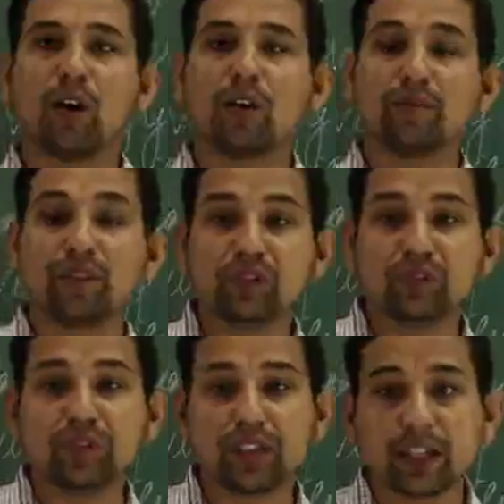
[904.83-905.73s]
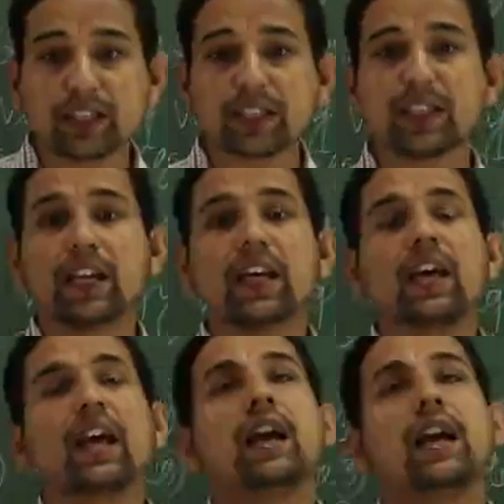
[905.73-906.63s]
of new drugs.
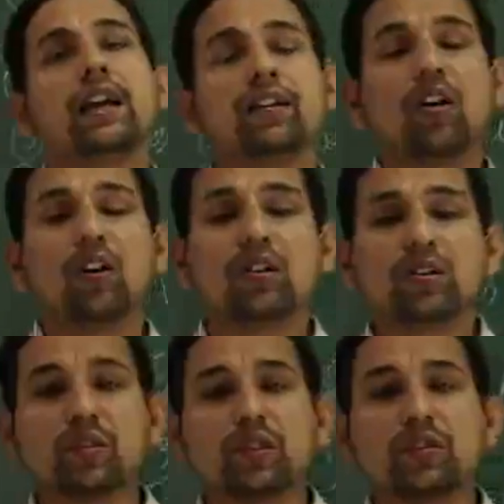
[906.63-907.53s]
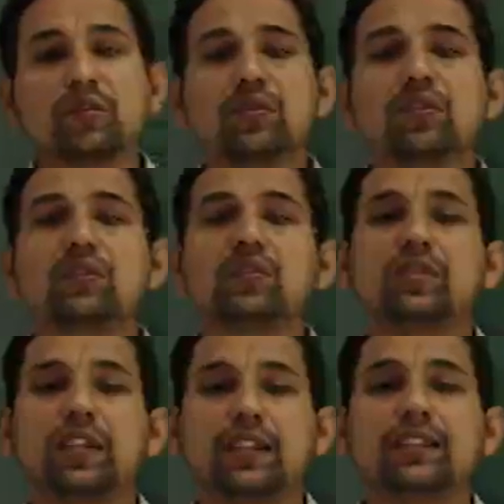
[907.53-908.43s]
It also used to
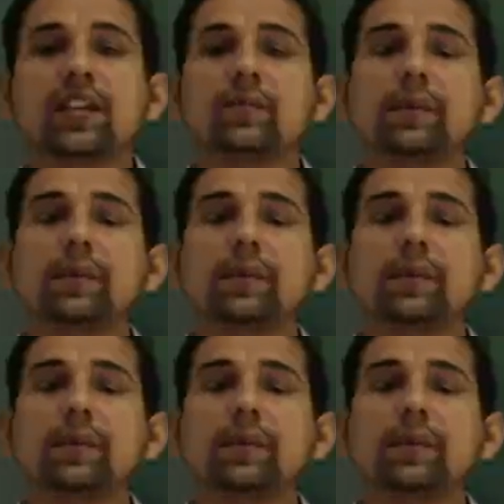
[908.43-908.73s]
test